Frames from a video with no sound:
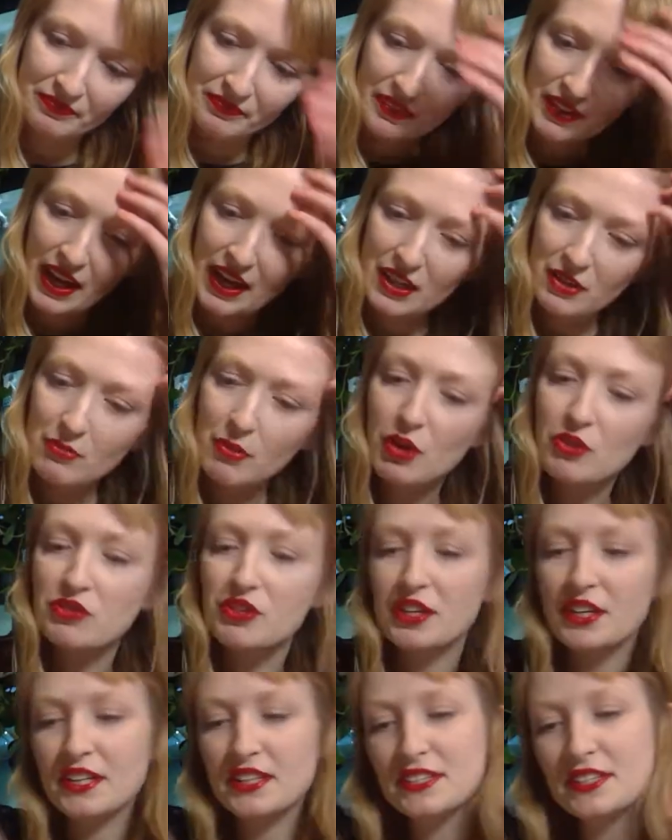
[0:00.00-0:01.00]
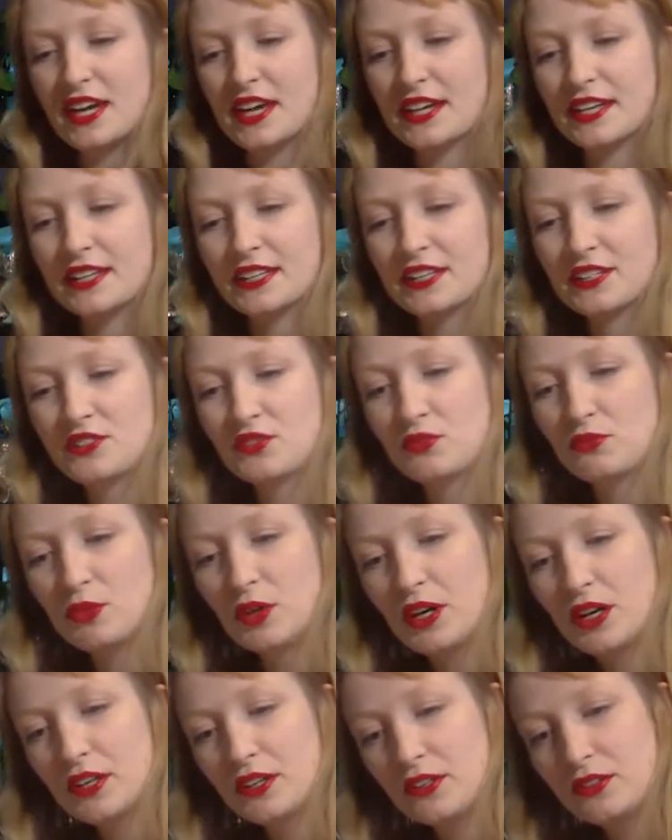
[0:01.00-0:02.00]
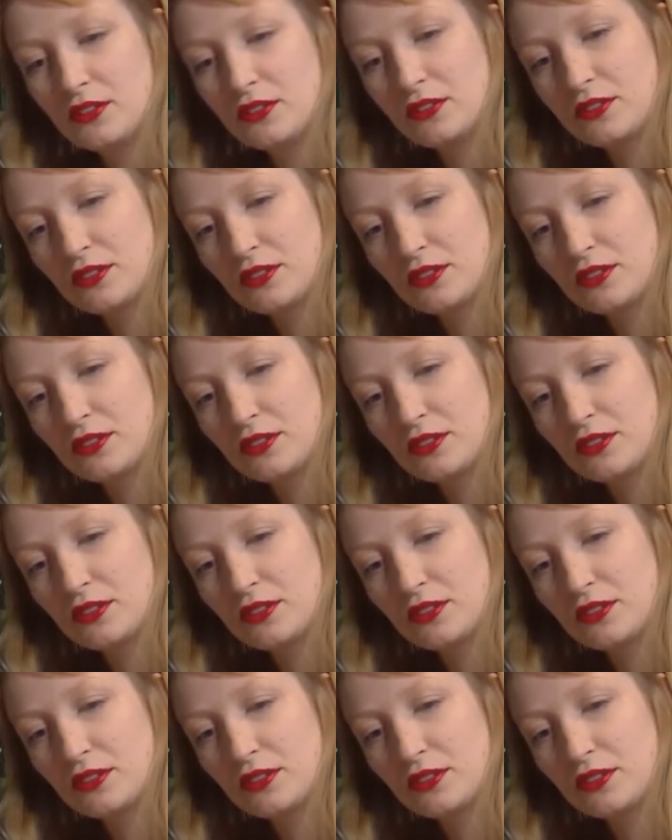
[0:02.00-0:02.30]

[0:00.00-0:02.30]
And ammonia can take a little while